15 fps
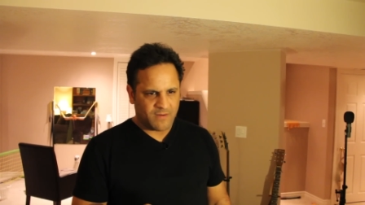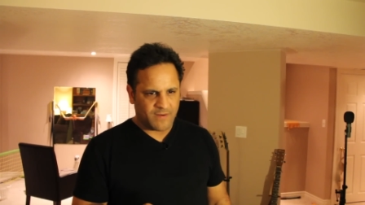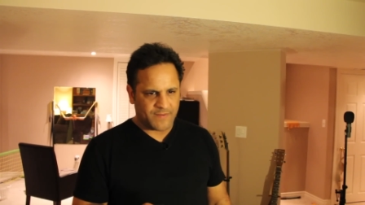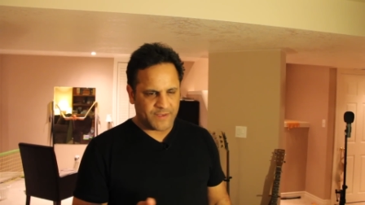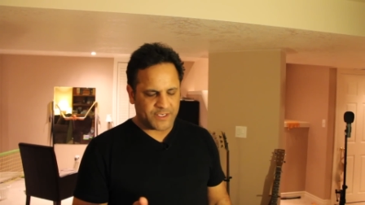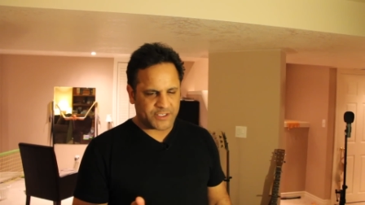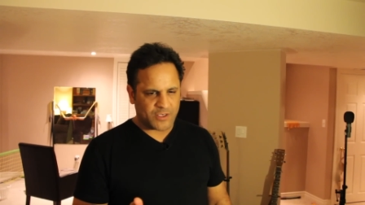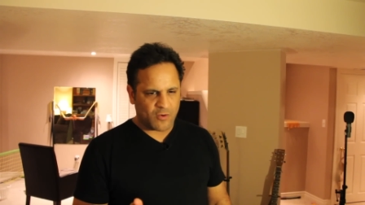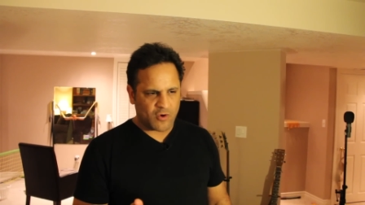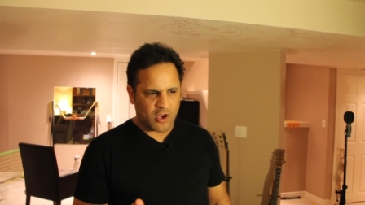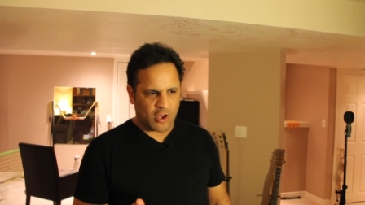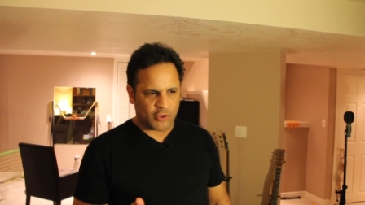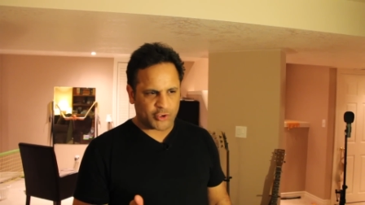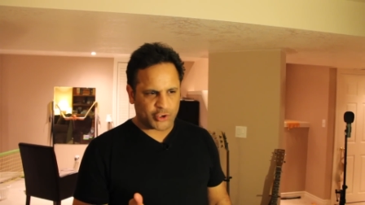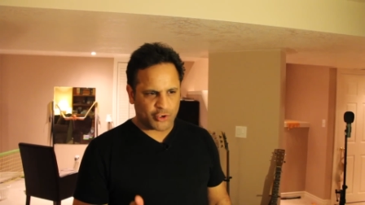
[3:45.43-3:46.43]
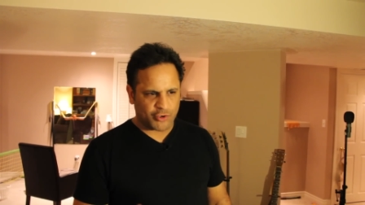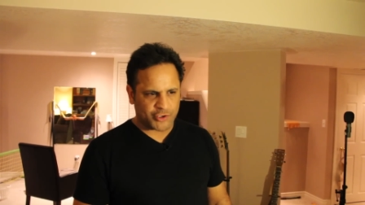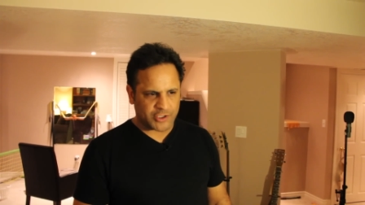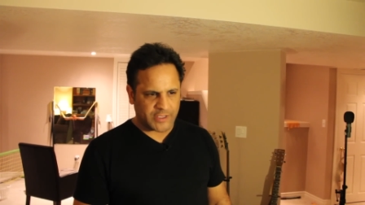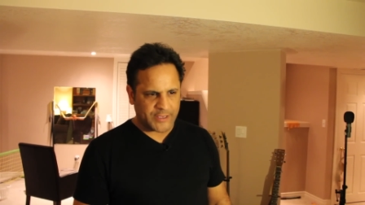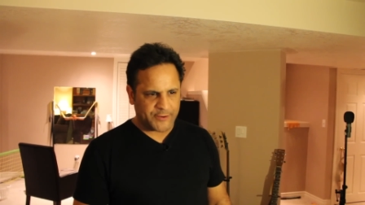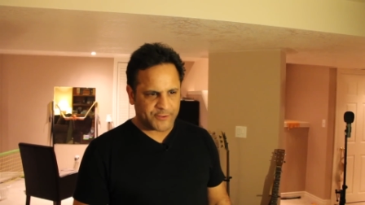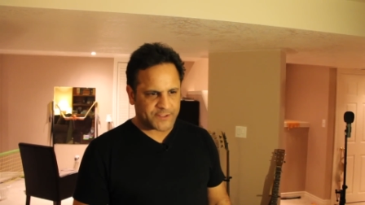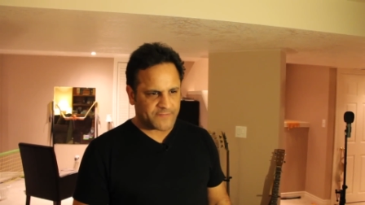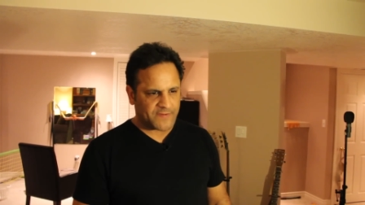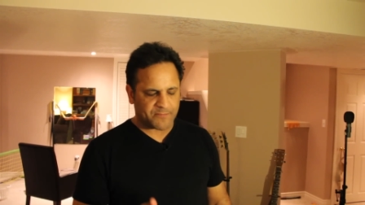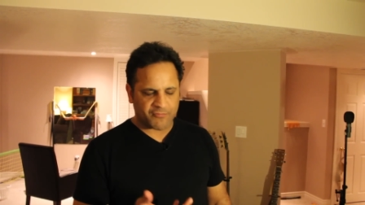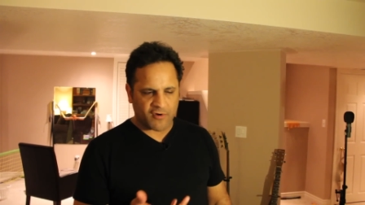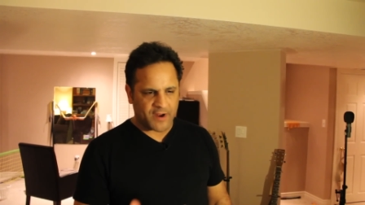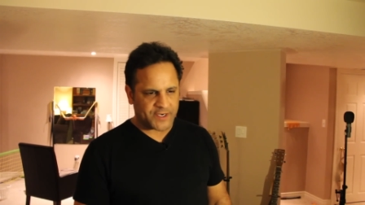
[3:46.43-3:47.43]
when the so-called church leaders of
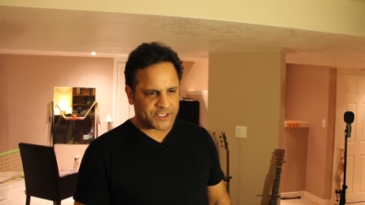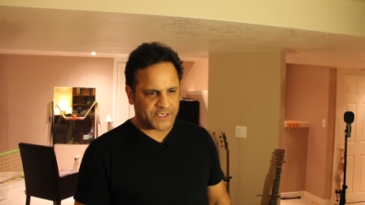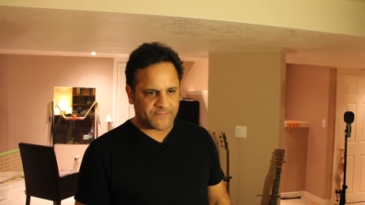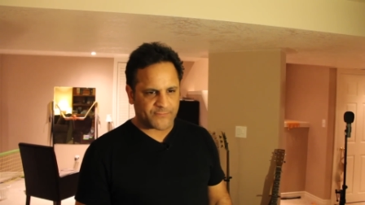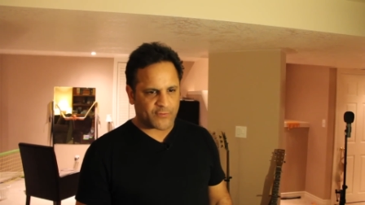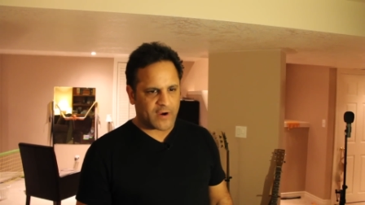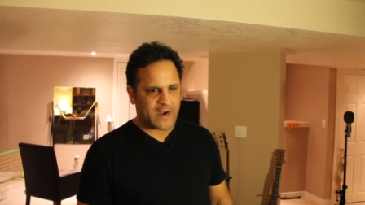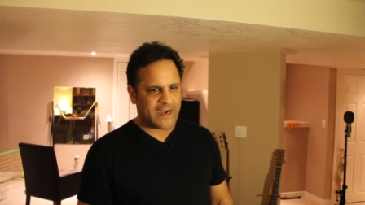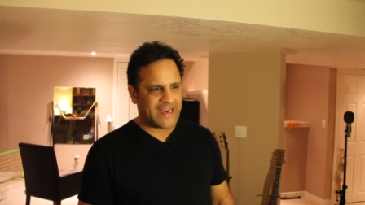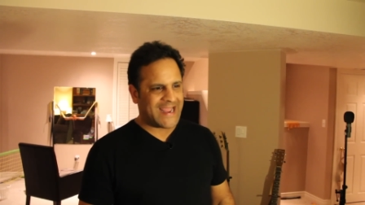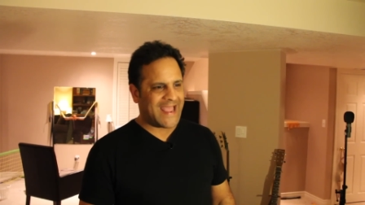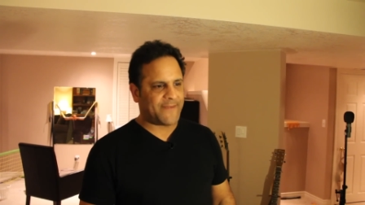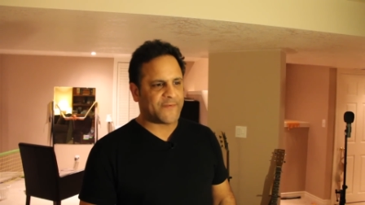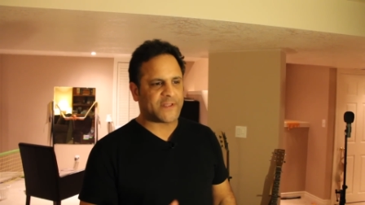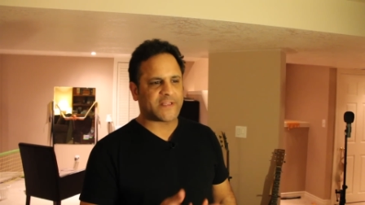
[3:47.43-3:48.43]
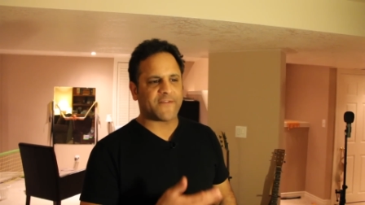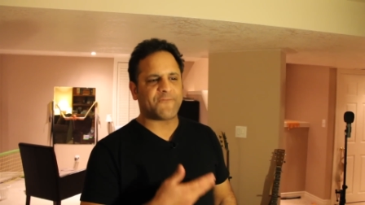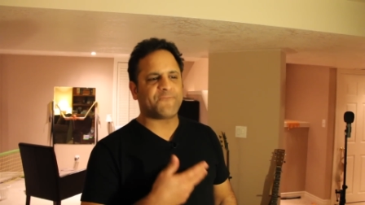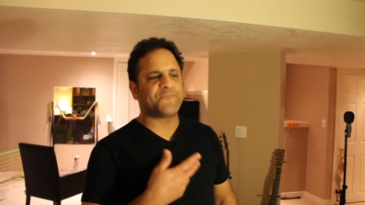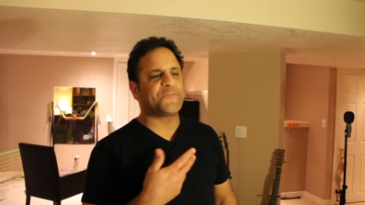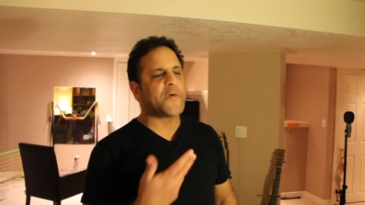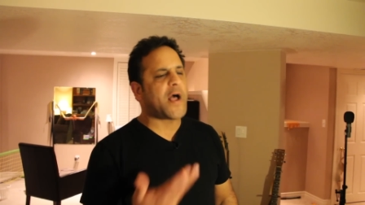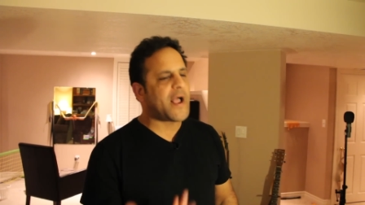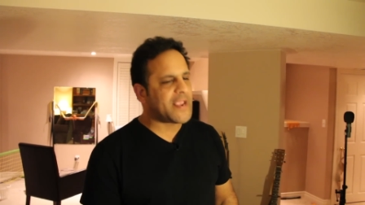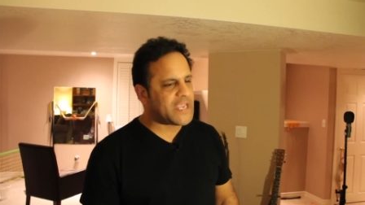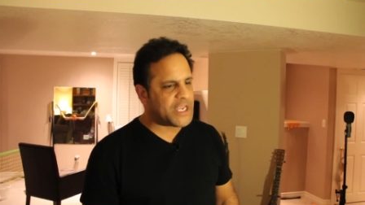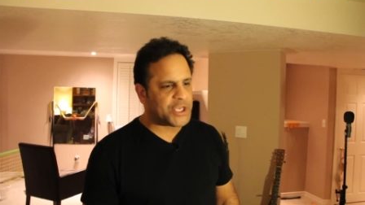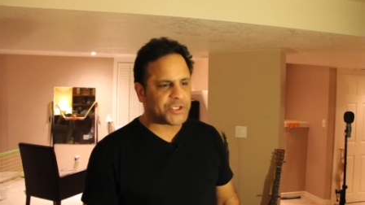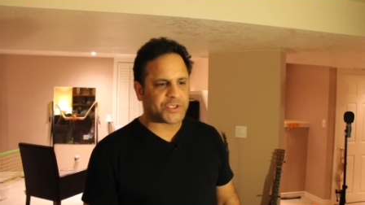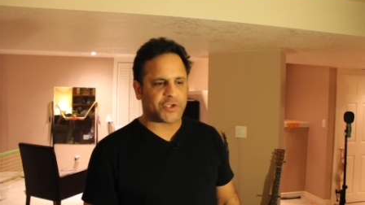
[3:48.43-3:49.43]
the Protestant variety haven't the
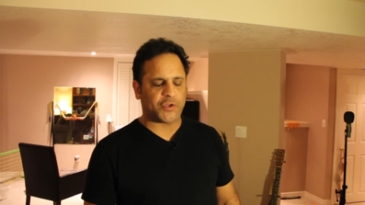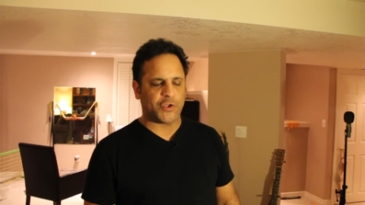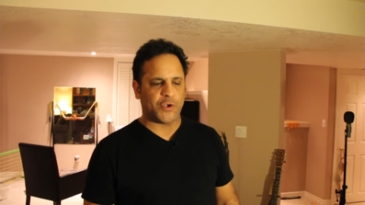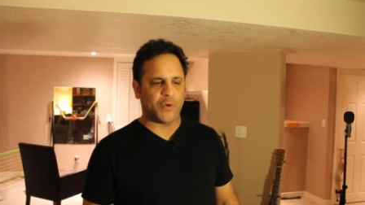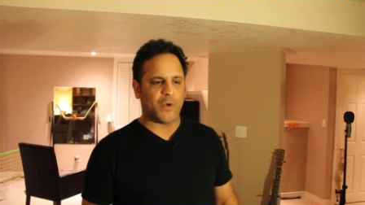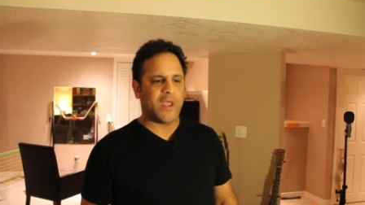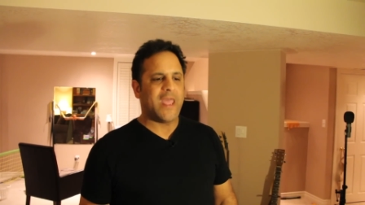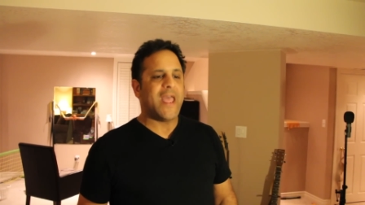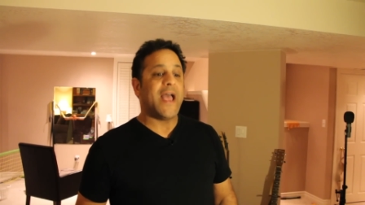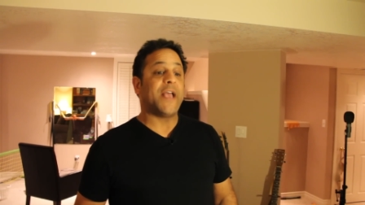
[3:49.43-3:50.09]
foggiest clue